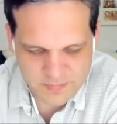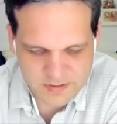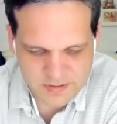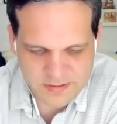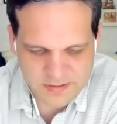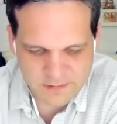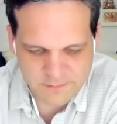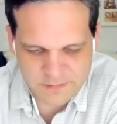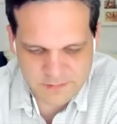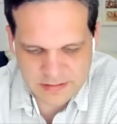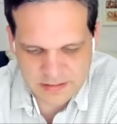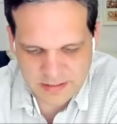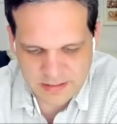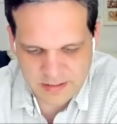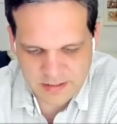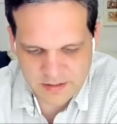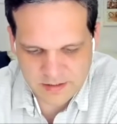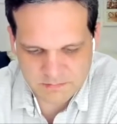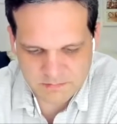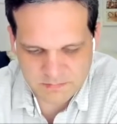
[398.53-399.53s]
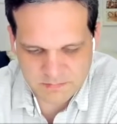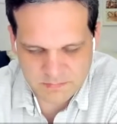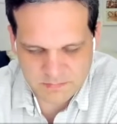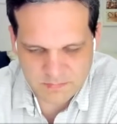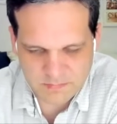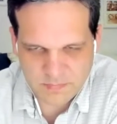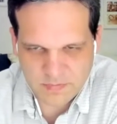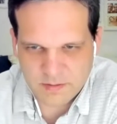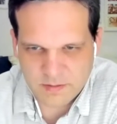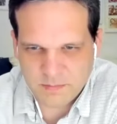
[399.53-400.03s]
There's definitely
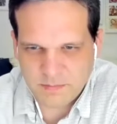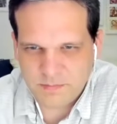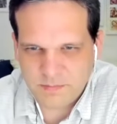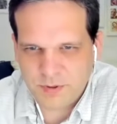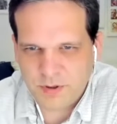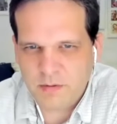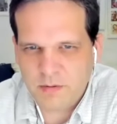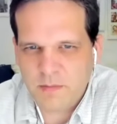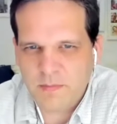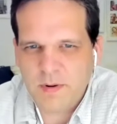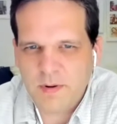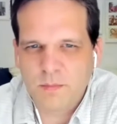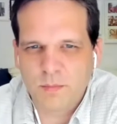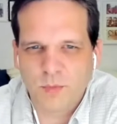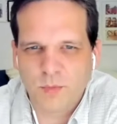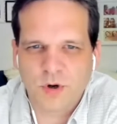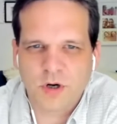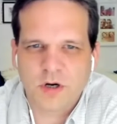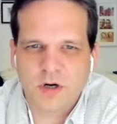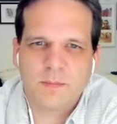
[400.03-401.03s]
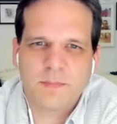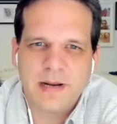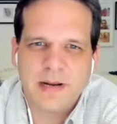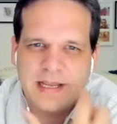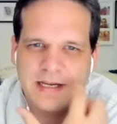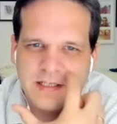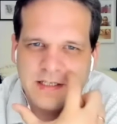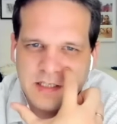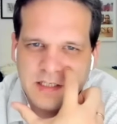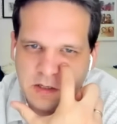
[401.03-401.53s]
probably more
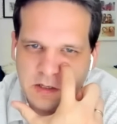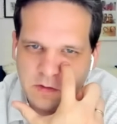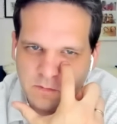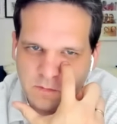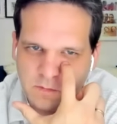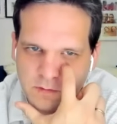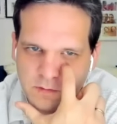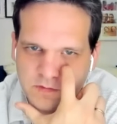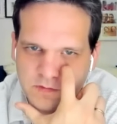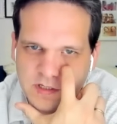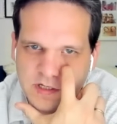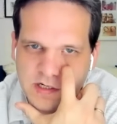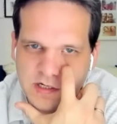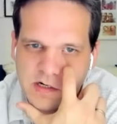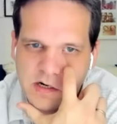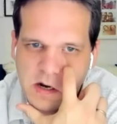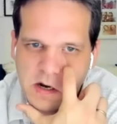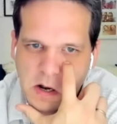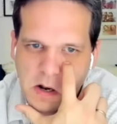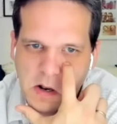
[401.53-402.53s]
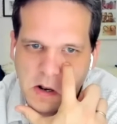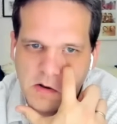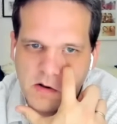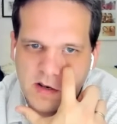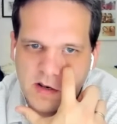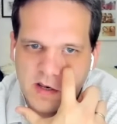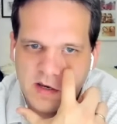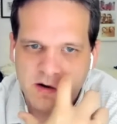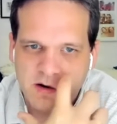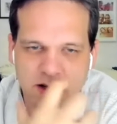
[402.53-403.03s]
complexity involved than
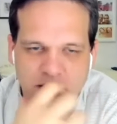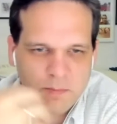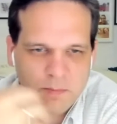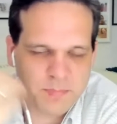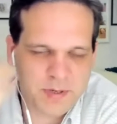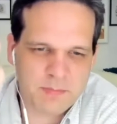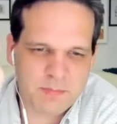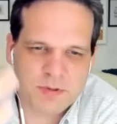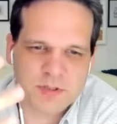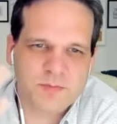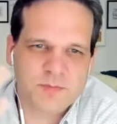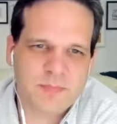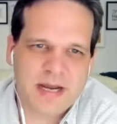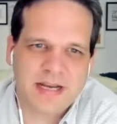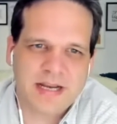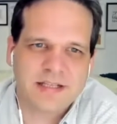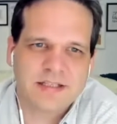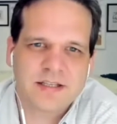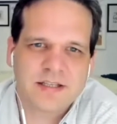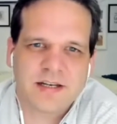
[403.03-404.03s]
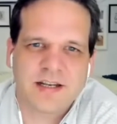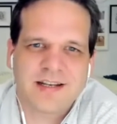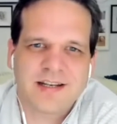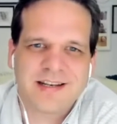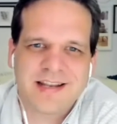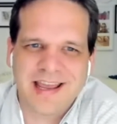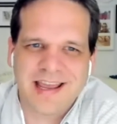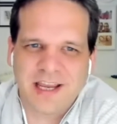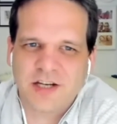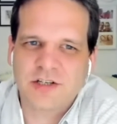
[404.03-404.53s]
in people's minds than
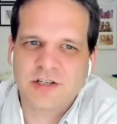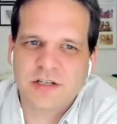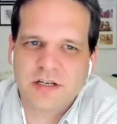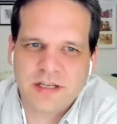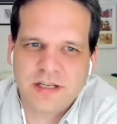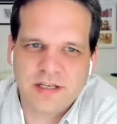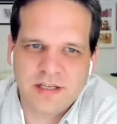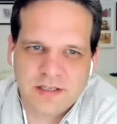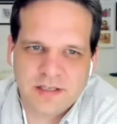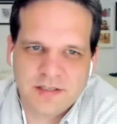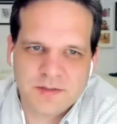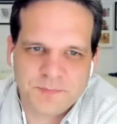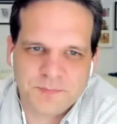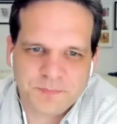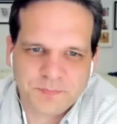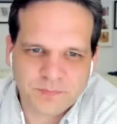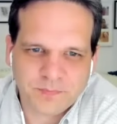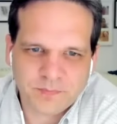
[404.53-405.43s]
it actually is.